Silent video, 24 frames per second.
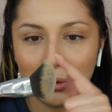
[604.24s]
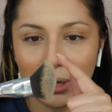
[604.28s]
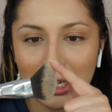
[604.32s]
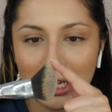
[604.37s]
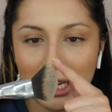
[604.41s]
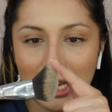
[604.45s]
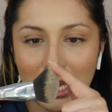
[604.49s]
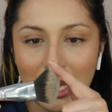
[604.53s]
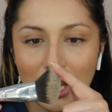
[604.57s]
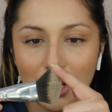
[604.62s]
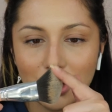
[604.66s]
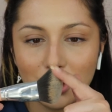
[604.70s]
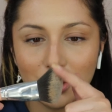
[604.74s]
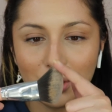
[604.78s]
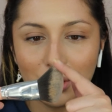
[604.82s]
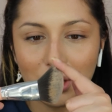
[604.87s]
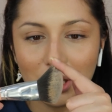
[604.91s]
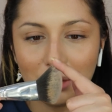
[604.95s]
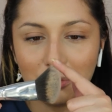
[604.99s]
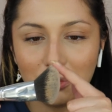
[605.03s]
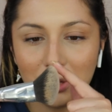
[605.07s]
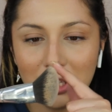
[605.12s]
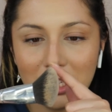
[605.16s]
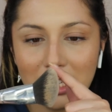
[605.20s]
it, so you
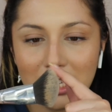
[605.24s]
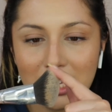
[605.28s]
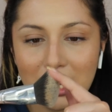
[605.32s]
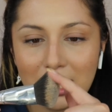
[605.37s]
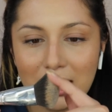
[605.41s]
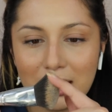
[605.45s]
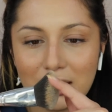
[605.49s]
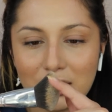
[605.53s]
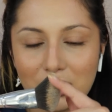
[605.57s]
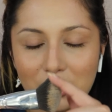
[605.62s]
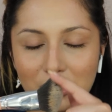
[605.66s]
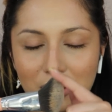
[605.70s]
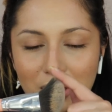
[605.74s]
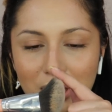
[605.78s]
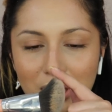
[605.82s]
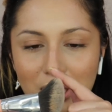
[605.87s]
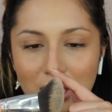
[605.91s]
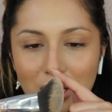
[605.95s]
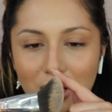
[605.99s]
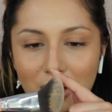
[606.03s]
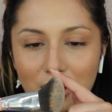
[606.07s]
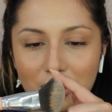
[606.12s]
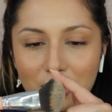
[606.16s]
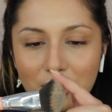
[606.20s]
can really get into
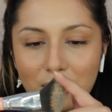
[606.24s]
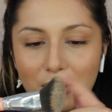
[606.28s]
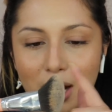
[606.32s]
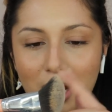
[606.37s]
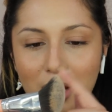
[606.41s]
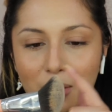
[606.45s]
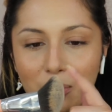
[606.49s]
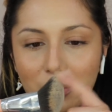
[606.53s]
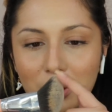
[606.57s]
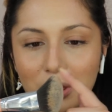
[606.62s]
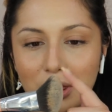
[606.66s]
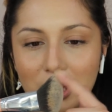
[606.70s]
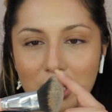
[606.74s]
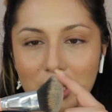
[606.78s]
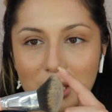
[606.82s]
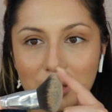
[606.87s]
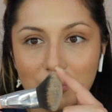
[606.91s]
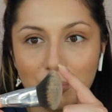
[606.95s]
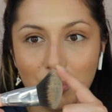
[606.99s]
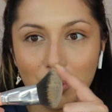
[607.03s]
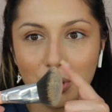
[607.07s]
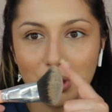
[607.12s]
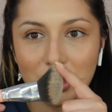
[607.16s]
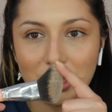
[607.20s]
the under eye with this
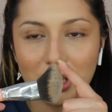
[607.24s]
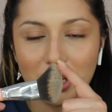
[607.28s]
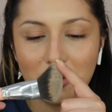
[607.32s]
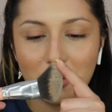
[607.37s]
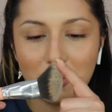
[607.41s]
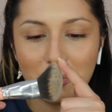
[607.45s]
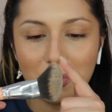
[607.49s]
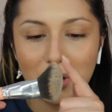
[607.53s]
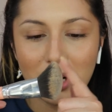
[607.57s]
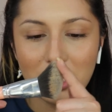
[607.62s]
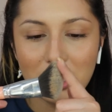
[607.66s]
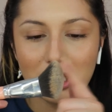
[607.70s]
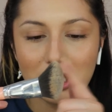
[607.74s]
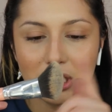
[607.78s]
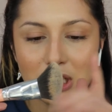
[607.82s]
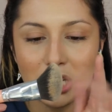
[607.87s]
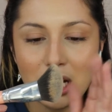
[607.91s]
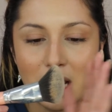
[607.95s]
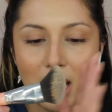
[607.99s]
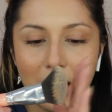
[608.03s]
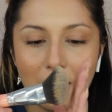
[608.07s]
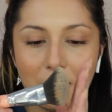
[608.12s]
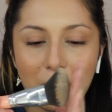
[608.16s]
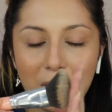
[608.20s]
portion of the brush,
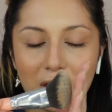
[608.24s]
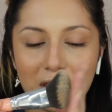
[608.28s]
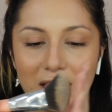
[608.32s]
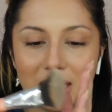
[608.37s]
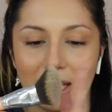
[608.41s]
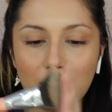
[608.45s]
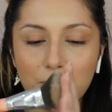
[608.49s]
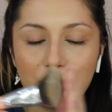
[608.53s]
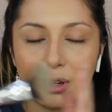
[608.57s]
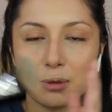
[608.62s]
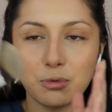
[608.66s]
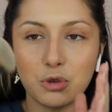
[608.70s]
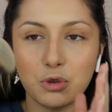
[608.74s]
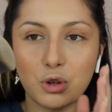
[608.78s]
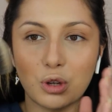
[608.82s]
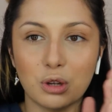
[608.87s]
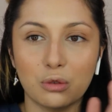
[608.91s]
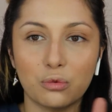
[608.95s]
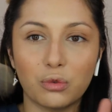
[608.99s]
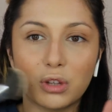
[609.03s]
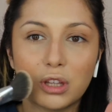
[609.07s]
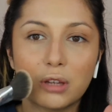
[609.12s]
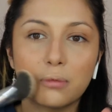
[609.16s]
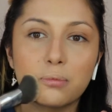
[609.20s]
but at the same time you
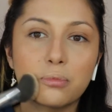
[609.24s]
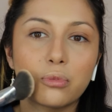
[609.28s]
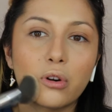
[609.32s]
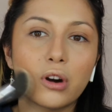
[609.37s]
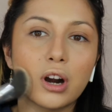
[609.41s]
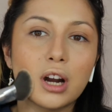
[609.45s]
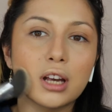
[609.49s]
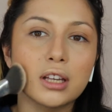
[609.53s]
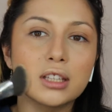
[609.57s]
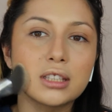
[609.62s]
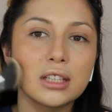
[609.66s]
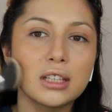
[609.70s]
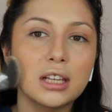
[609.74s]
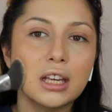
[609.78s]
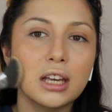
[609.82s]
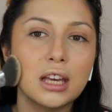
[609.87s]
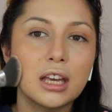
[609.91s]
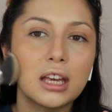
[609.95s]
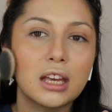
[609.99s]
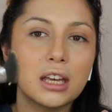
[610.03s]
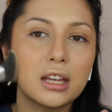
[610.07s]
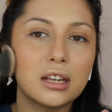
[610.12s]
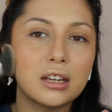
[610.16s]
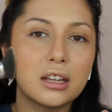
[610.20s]
can really press
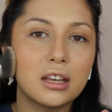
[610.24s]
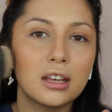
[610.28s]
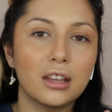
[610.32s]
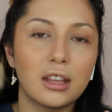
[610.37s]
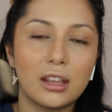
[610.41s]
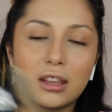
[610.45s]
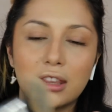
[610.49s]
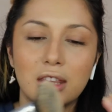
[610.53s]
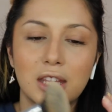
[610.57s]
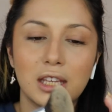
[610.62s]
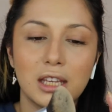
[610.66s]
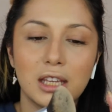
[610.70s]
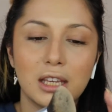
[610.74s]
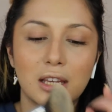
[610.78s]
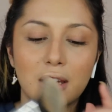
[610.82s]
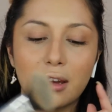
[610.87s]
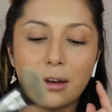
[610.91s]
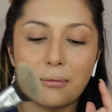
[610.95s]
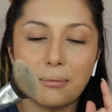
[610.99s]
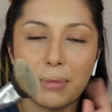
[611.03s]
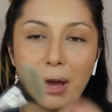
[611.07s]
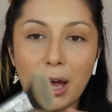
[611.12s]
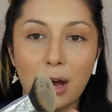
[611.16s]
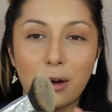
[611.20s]
in the
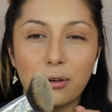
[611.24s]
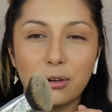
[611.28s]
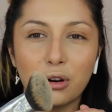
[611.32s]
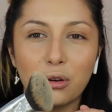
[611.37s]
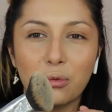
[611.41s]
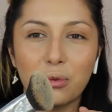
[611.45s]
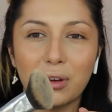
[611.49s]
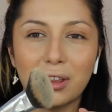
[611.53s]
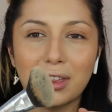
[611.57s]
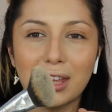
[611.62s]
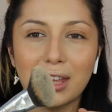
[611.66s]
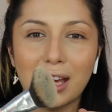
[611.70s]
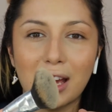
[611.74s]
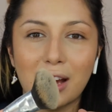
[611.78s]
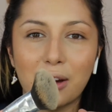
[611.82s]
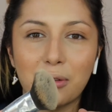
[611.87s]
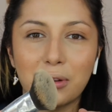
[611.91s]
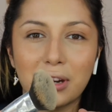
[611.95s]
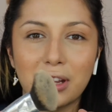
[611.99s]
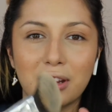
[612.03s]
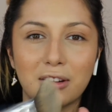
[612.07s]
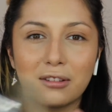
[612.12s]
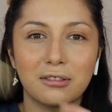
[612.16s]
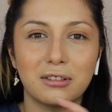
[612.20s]
powder without
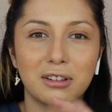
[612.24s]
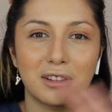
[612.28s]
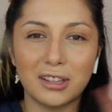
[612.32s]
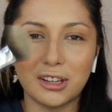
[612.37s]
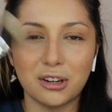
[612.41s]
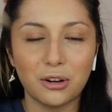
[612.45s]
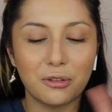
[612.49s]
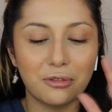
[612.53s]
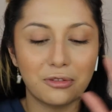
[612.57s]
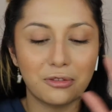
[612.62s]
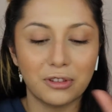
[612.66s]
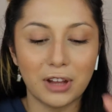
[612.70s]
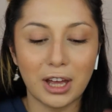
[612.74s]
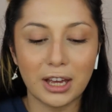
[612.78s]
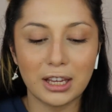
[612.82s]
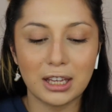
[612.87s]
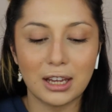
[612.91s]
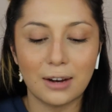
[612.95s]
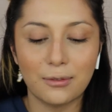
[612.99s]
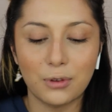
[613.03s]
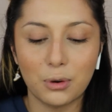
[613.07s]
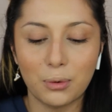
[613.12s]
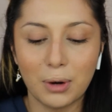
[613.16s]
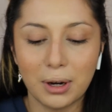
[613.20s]
it, you know, flying
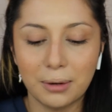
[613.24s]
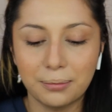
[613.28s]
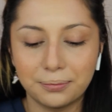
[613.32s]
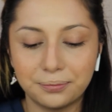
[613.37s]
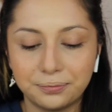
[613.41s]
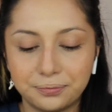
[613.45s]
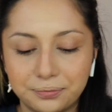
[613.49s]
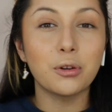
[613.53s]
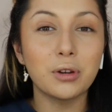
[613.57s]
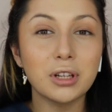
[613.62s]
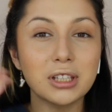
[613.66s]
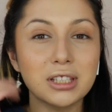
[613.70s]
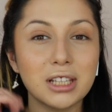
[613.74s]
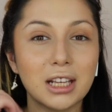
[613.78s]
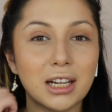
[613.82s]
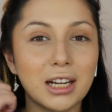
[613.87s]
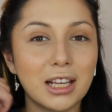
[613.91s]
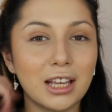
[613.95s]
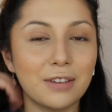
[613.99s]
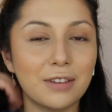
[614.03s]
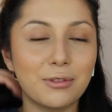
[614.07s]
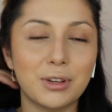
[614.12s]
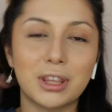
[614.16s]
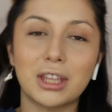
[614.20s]
everywhere. Notice
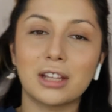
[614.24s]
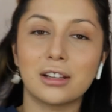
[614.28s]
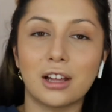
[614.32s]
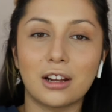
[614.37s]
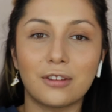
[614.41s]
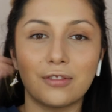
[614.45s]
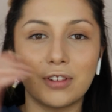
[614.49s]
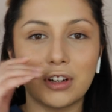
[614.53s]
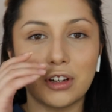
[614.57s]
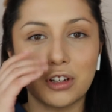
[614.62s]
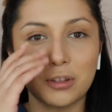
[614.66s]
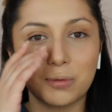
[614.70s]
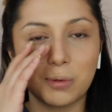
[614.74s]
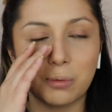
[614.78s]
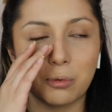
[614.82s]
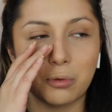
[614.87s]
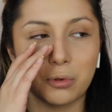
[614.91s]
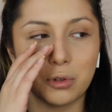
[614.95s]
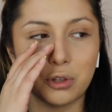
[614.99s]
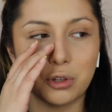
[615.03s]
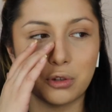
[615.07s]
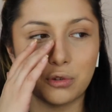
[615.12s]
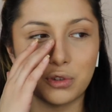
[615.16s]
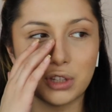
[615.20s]
that with a lot of videos people
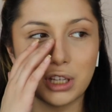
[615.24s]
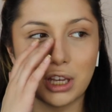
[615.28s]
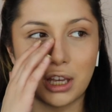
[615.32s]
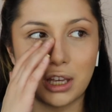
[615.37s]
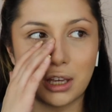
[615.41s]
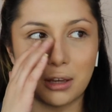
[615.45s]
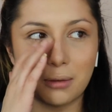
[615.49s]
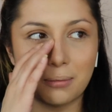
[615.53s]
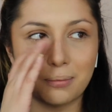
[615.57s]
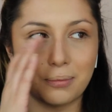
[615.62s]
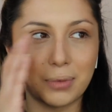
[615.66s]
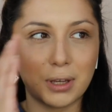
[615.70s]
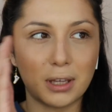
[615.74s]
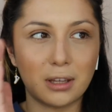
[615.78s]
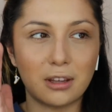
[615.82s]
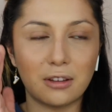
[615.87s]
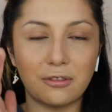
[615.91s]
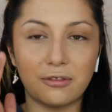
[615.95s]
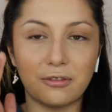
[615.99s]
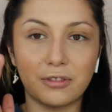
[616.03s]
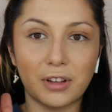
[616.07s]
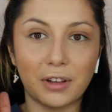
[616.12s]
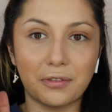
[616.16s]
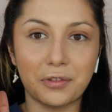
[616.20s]
will use a big
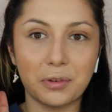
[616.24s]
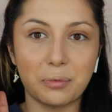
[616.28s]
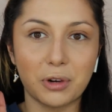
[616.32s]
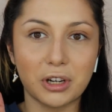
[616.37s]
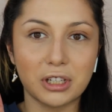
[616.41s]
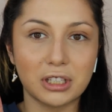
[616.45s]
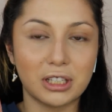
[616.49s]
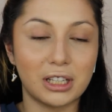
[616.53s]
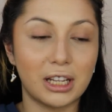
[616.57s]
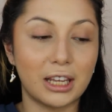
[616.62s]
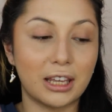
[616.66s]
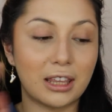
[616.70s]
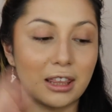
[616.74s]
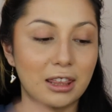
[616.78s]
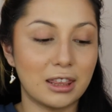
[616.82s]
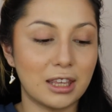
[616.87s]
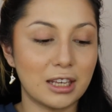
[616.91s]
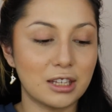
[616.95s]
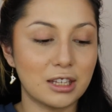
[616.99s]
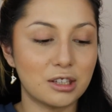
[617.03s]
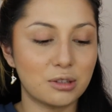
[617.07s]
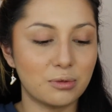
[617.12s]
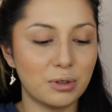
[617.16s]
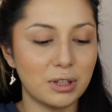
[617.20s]
fluffy brush like
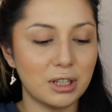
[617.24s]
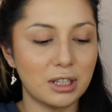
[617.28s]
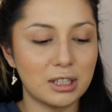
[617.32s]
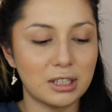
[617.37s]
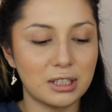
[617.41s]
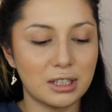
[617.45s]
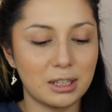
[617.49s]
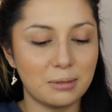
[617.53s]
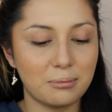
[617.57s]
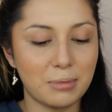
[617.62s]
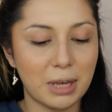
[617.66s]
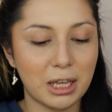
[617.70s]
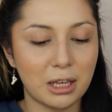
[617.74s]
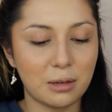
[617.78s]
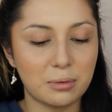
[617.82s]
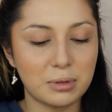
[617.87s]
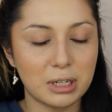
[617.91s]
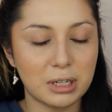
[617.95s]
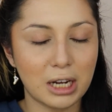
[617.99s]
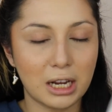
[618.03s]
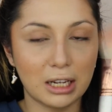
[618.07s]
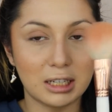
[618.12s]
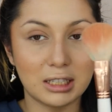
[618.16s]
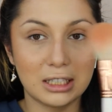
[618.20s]
this one. This is the Makeup
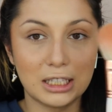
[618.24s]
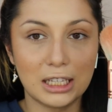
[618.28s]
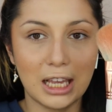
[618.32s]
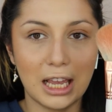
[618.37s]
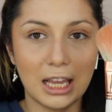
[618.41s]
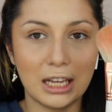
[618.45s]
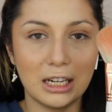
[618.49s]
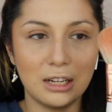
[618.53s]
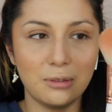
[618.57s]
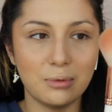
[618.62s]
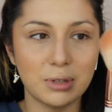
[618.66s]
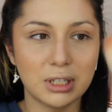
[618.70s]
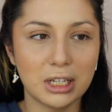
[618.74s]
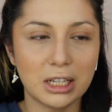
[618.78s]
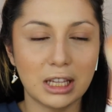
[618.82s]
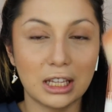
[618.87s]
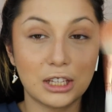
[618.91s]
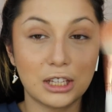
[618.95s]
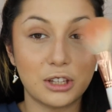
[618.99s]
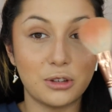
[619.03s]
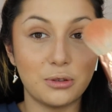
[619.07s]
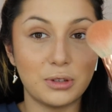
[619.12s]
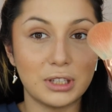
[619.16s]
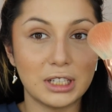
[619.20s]
Shack T80, which I
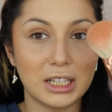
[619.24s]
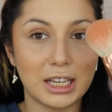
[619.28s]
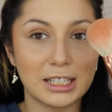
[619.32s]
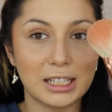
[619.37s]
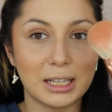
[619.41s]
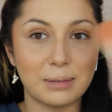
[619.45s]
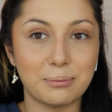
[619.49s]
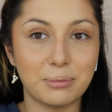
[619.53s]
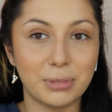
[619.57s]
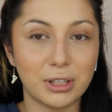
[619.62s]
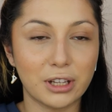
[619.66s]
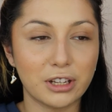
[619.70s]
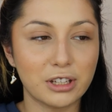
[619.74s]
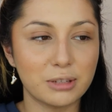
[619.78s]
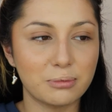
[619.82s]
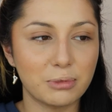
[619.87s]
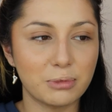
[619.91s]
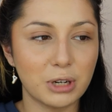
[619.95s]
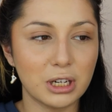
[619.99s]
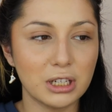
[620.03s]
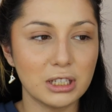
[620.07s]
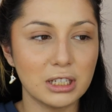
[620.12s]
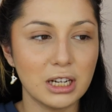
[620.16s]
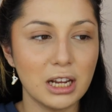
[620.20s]
like using as a blush
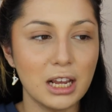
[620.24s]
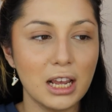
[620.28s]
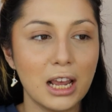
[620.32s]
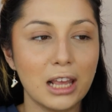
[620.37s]
brush.